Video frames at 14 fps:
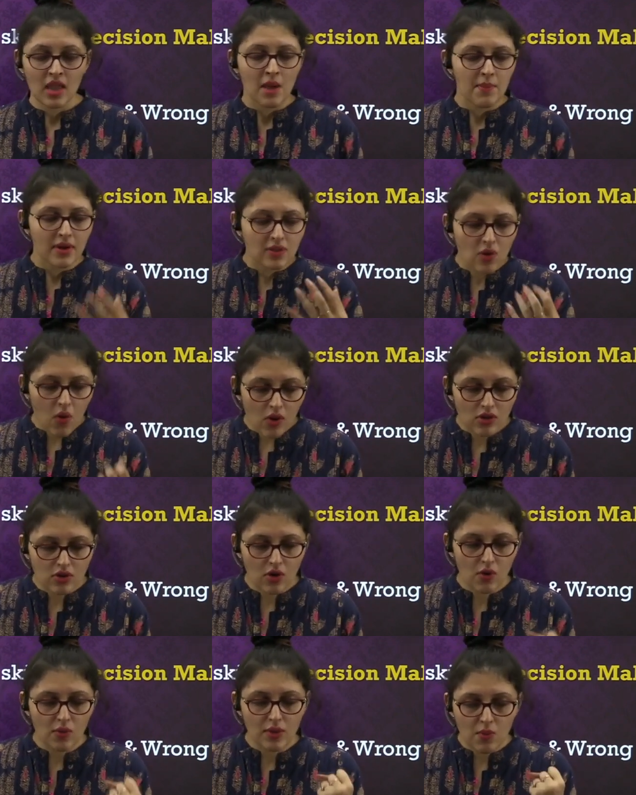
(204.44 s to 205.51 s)
But
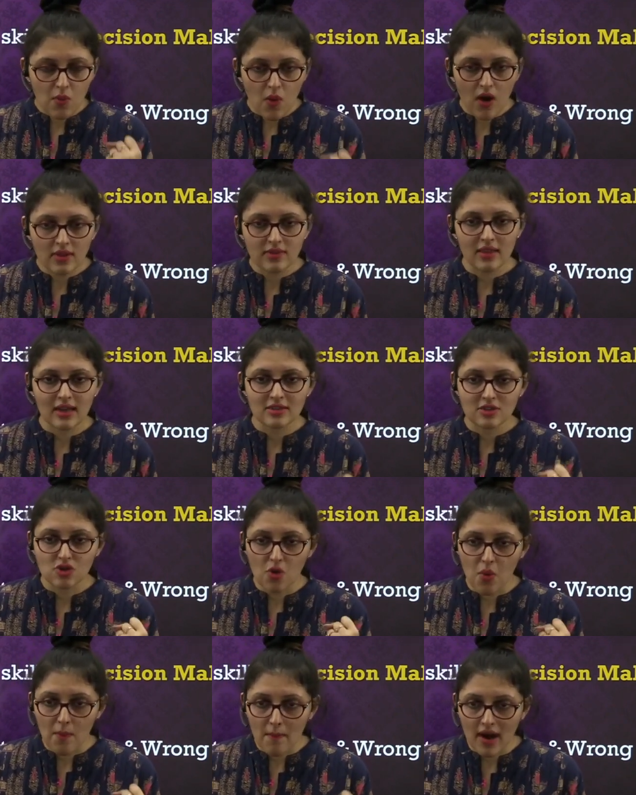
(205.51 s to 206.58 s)
although we want that
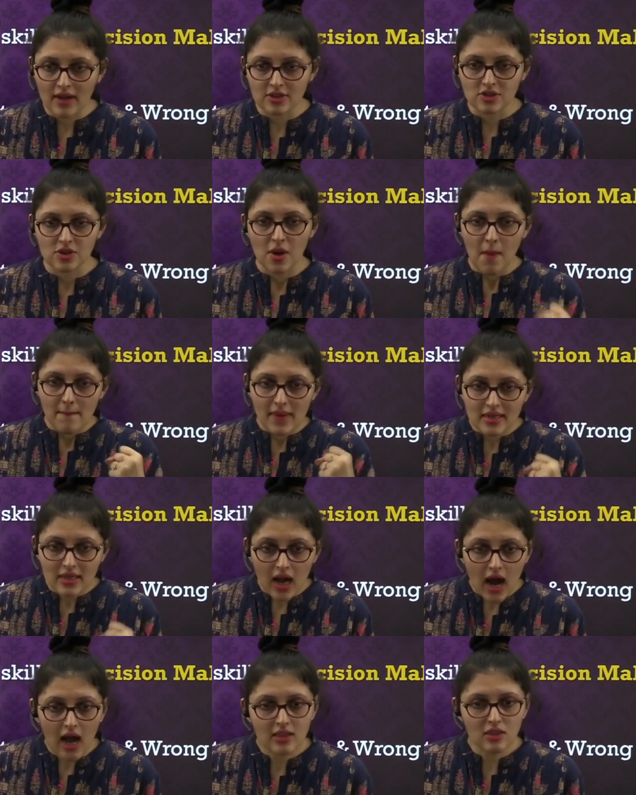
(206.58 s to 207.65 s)
so much, but
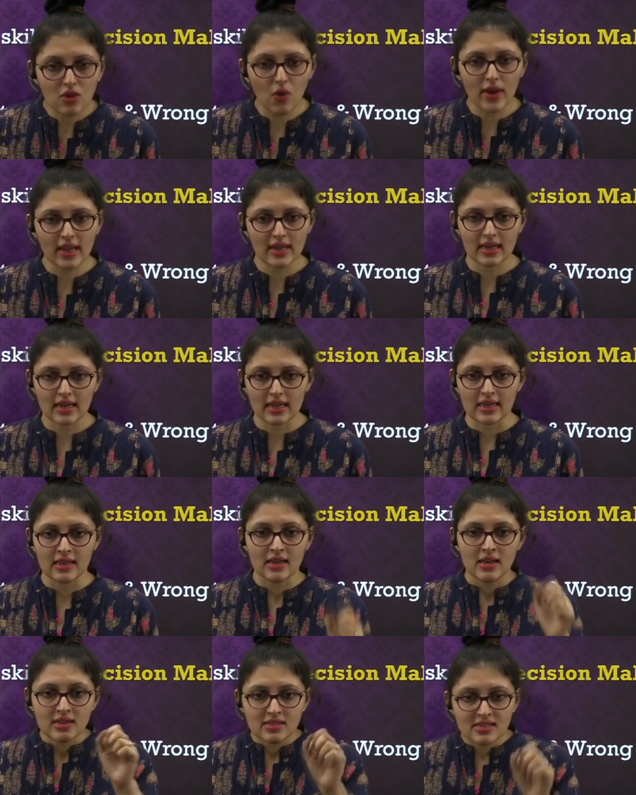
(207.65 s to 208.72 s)
unknowingly,
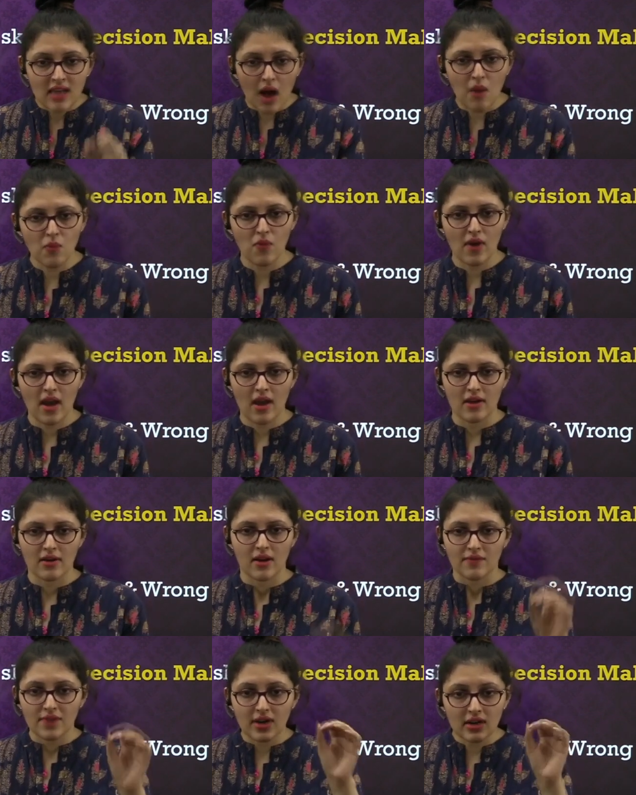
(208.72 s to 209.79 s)
somewhere,
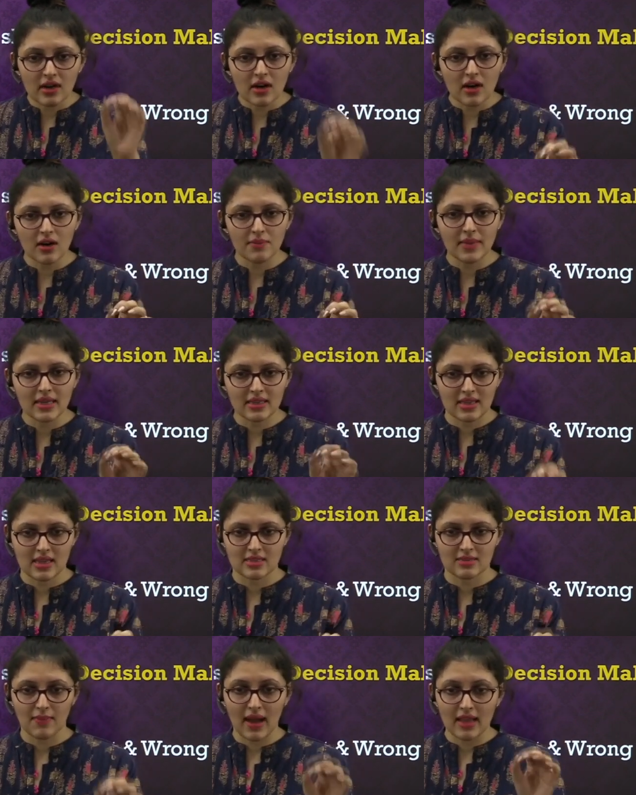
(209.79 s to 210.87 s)
we are curbing
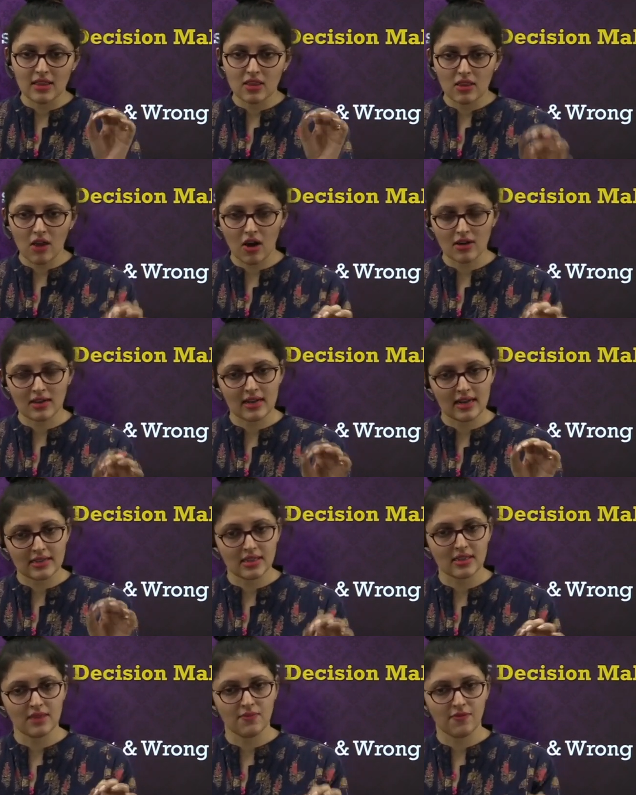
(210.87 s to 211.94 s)
this by not
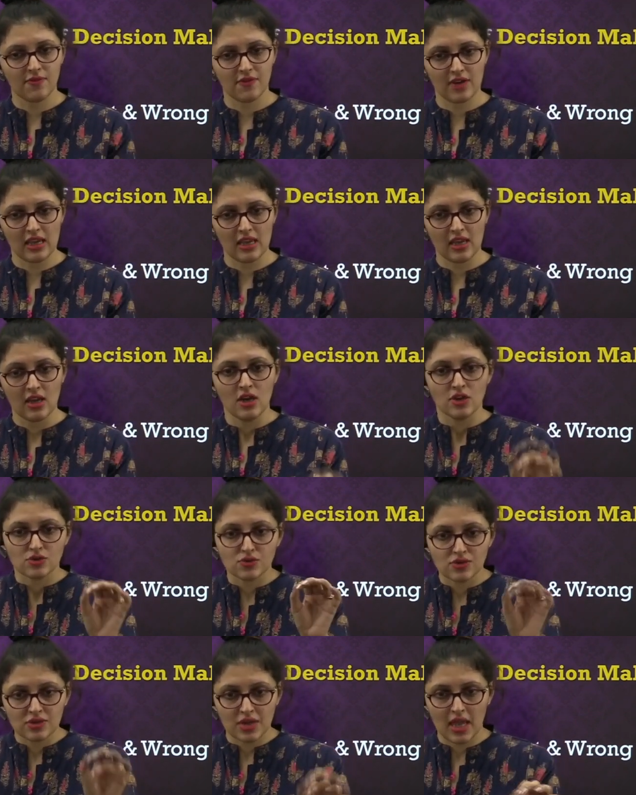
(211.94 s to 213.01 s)
letting them free
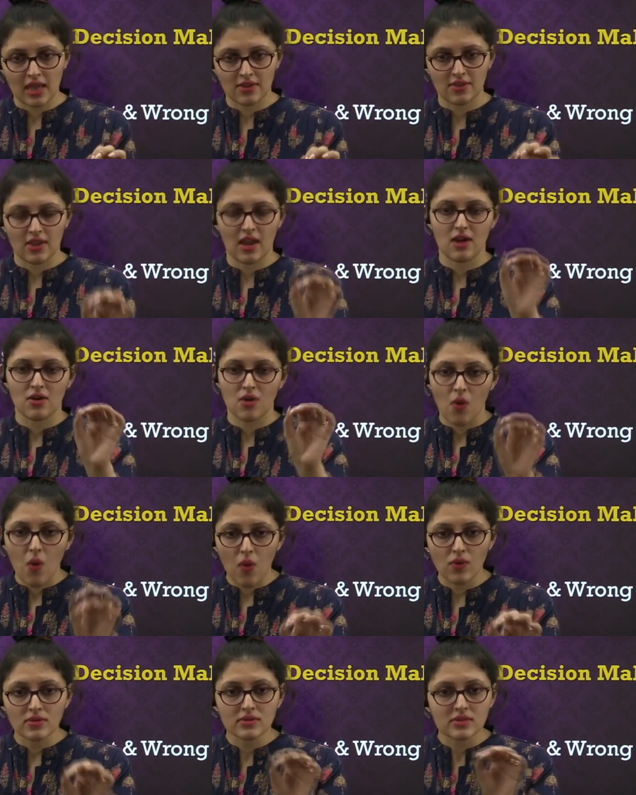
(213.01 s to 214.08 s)
to take their
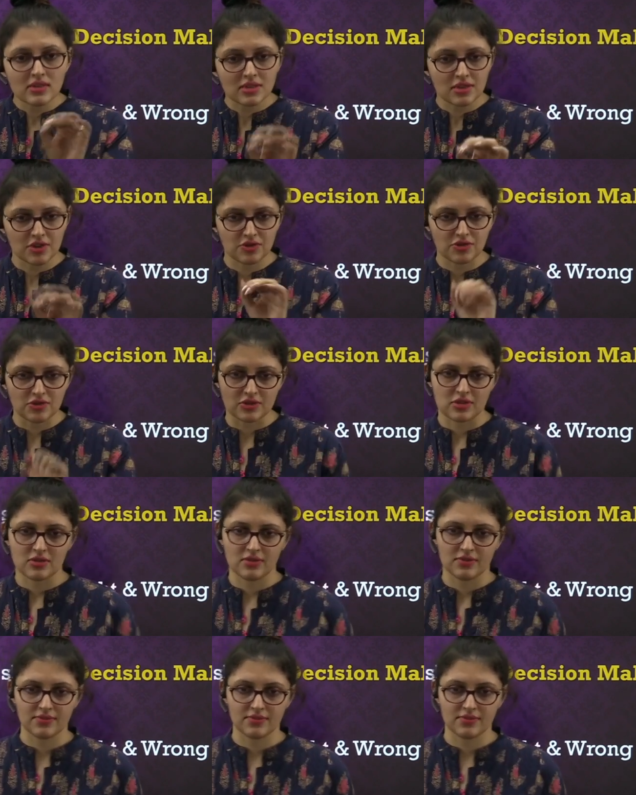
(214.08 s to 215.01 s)
own decisions.